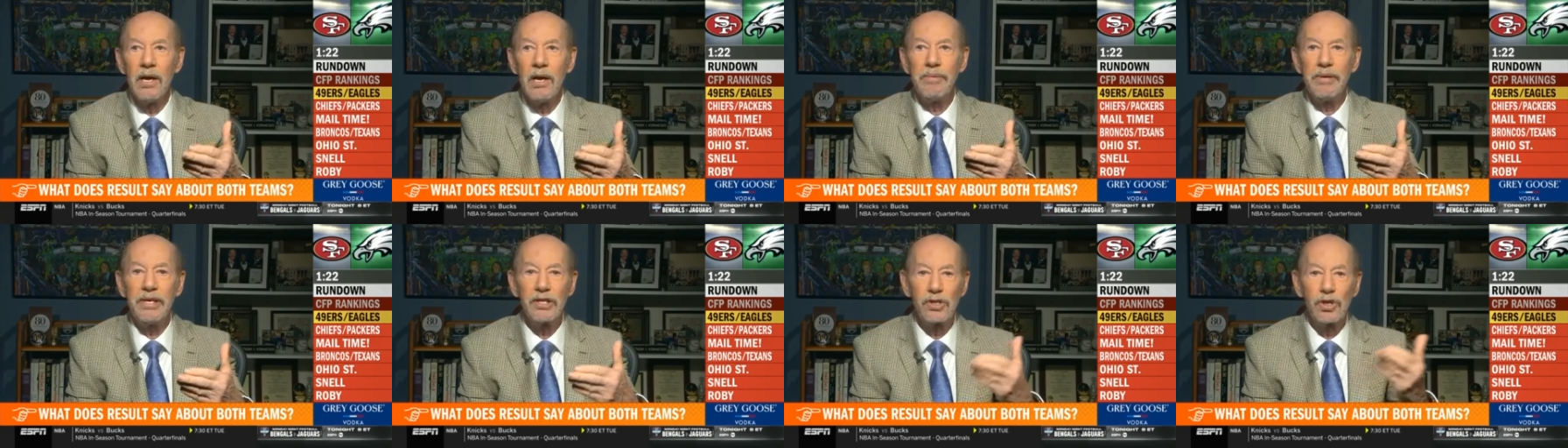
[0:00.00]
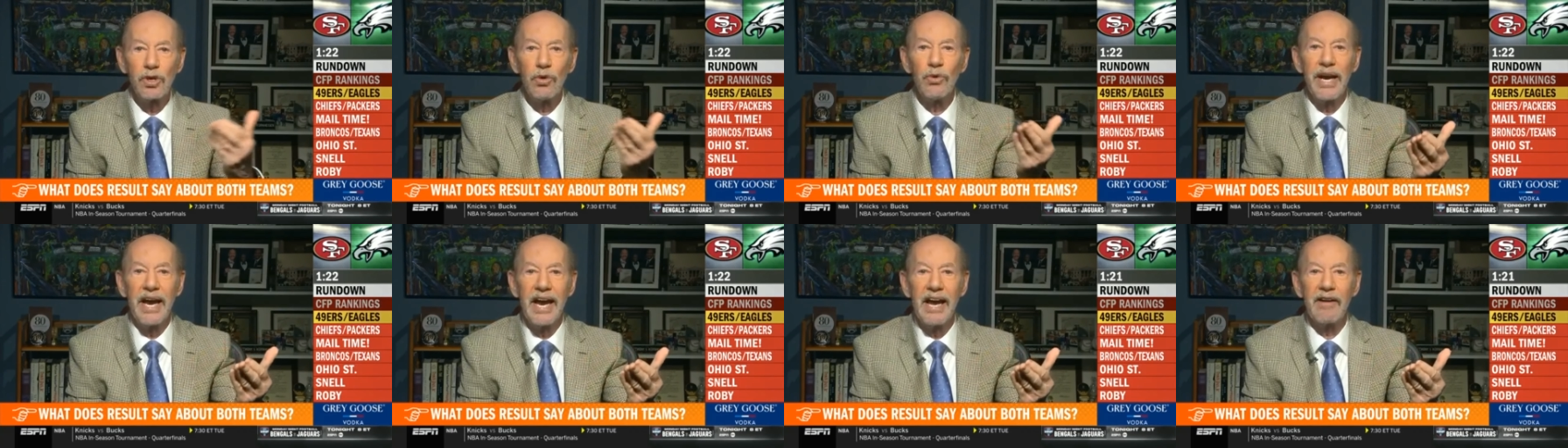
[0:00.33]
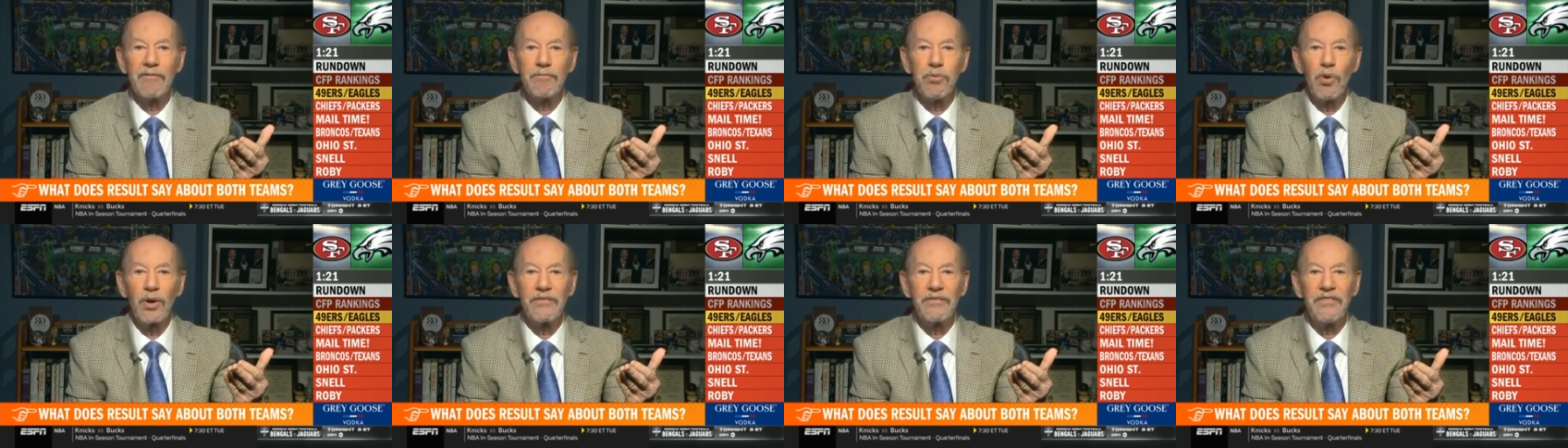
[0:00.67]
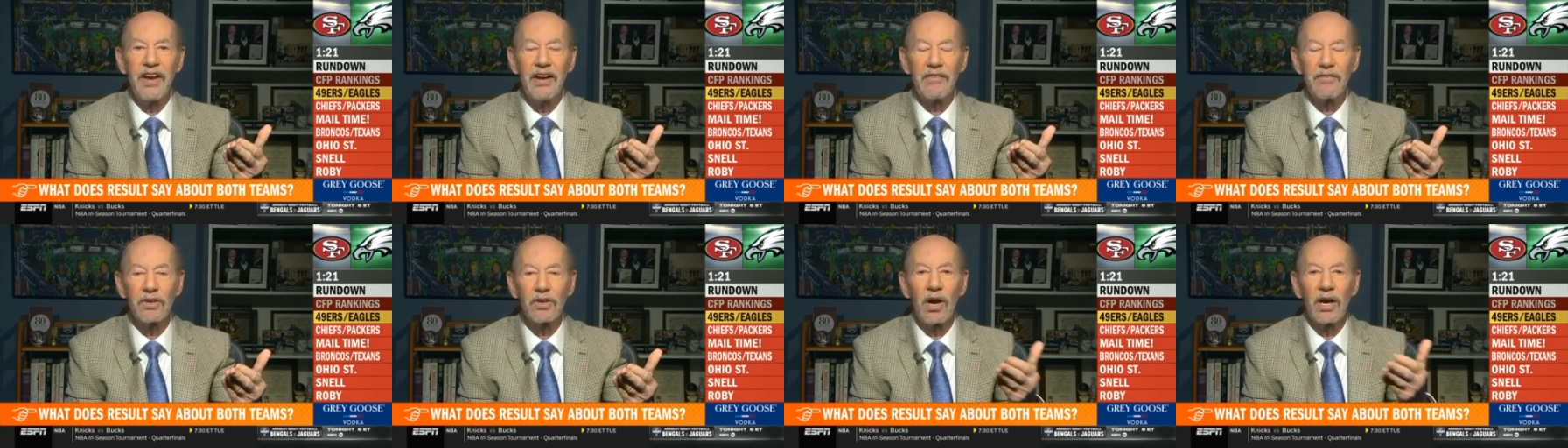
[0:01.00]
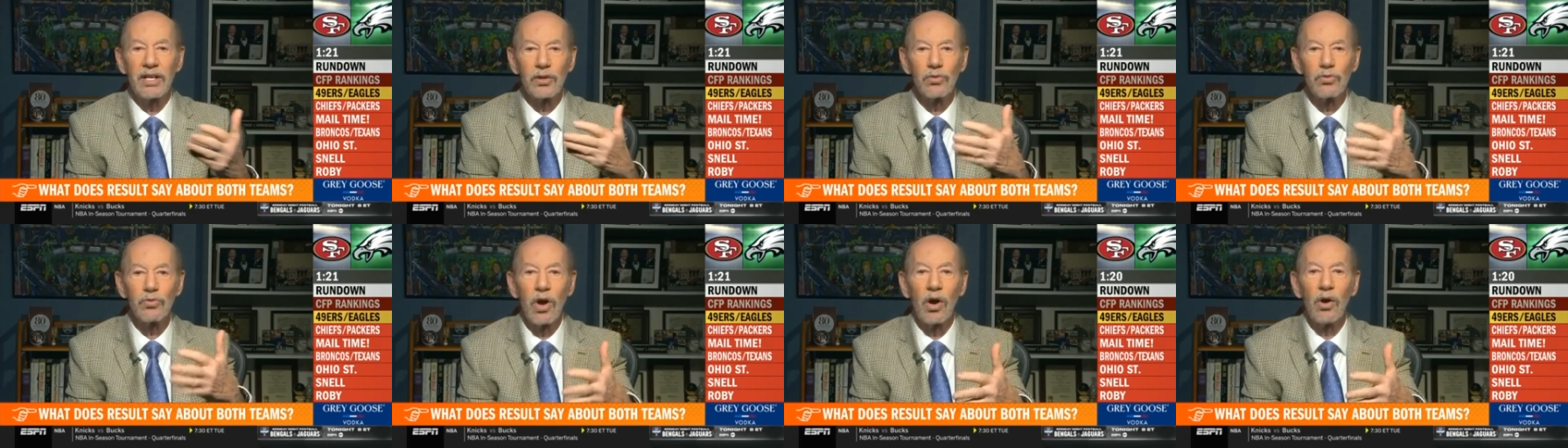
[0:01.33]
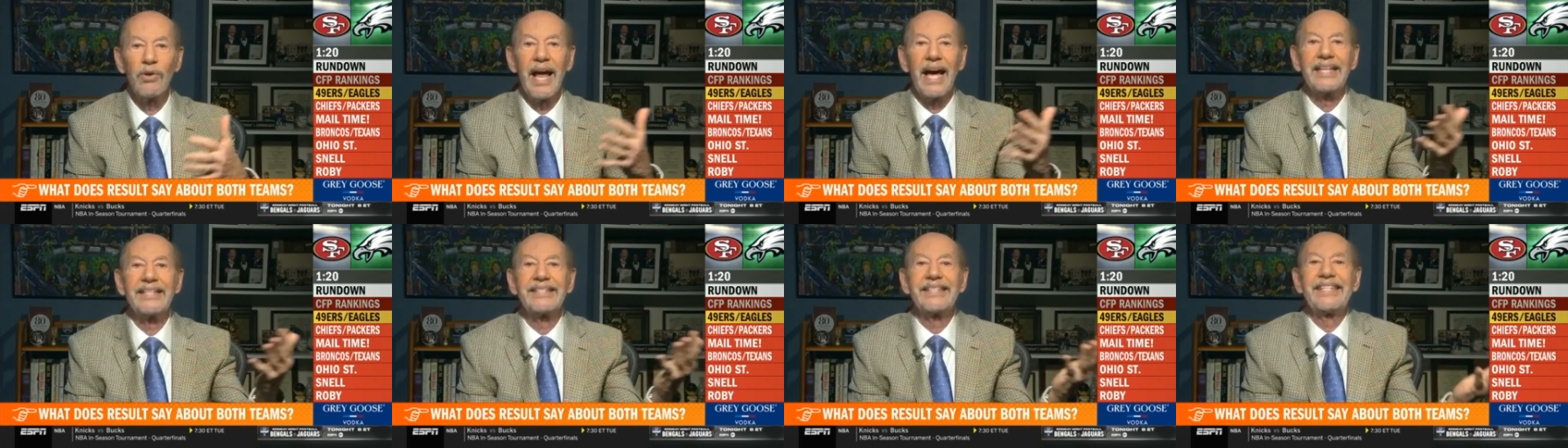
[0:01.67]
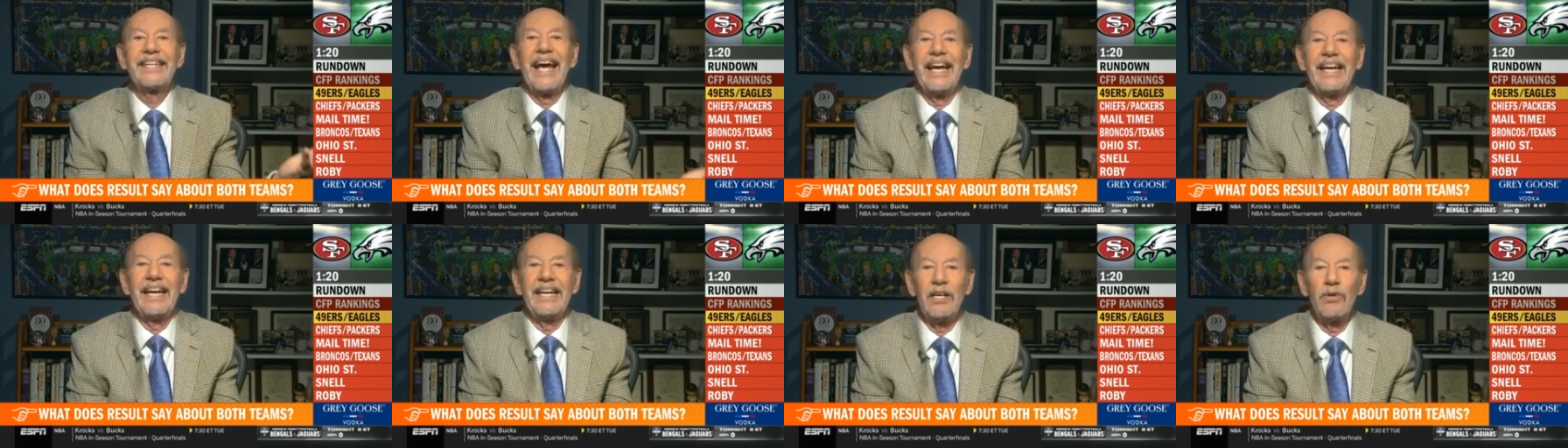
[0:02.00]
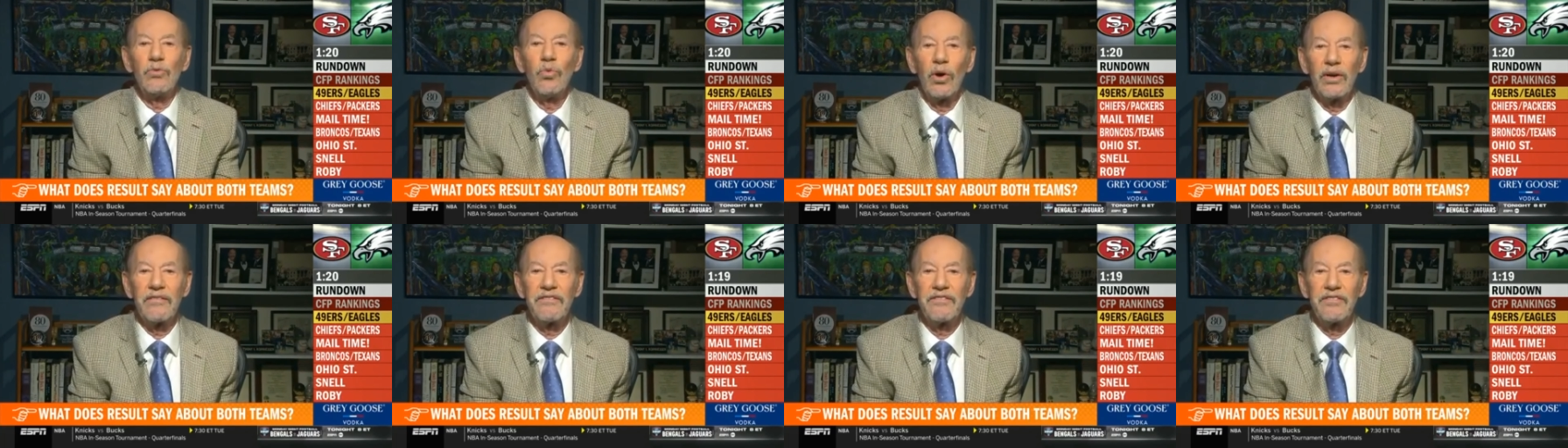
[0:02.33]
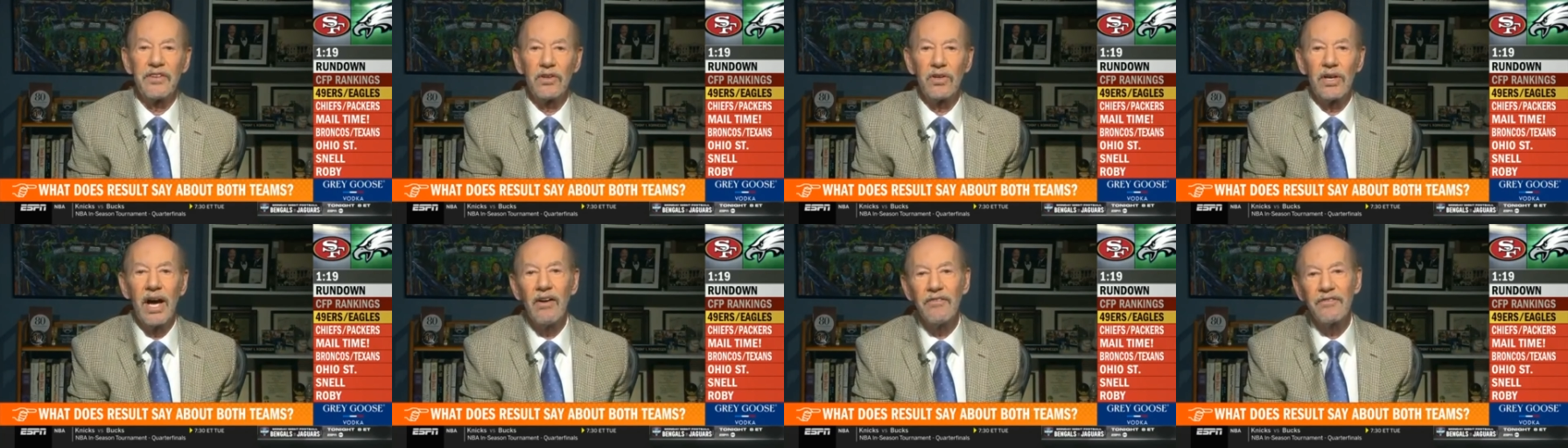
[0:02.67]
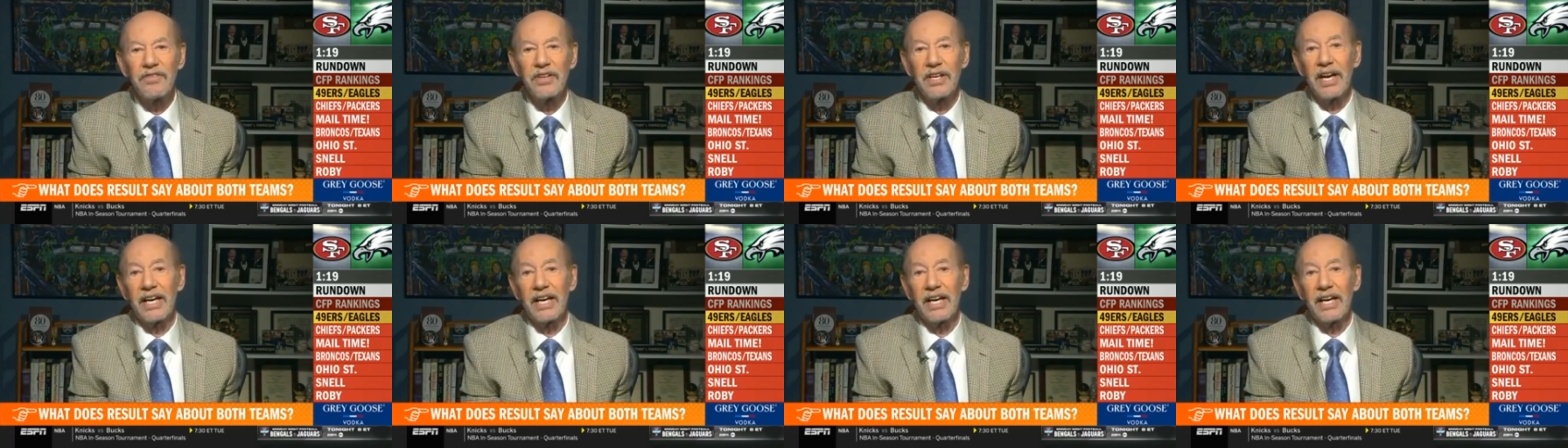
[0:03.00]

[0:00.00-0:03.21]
be a two and a half point favorite on the road at 10 and 1 Philadelphia.